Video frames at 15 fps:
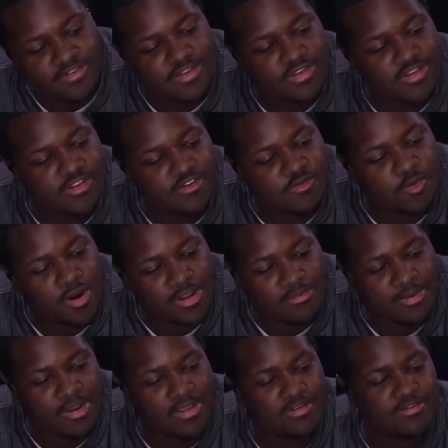20
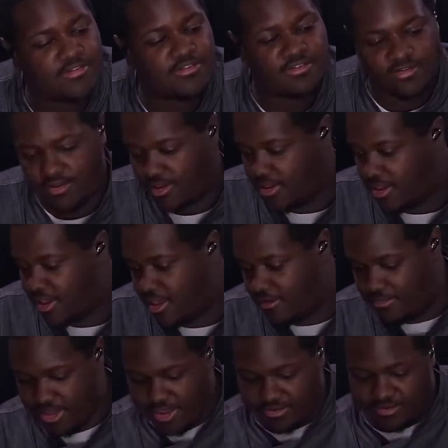minutes
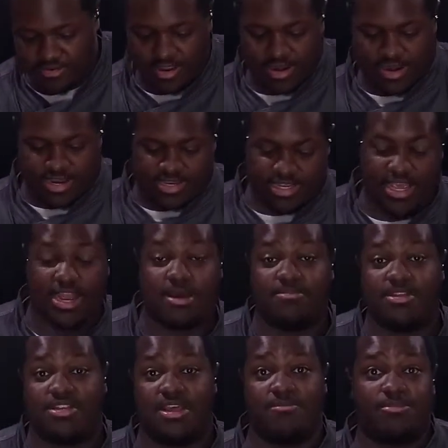because it's gonna need to get up to
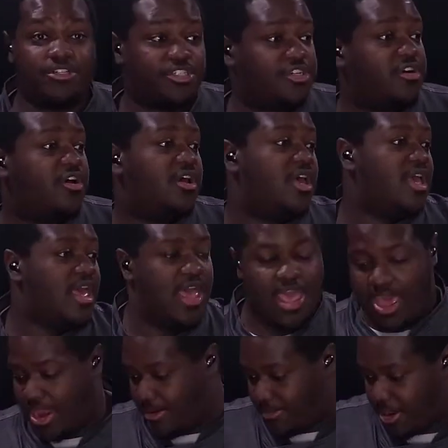temperature, and
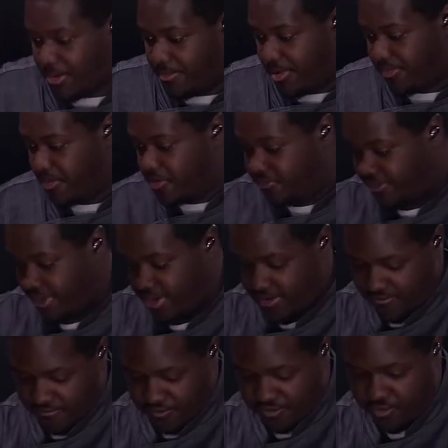I'm gonna put those in for
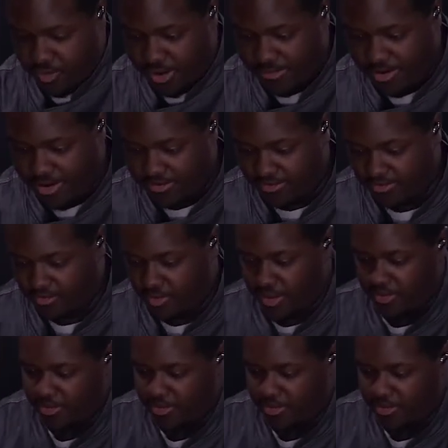20 minutes as well.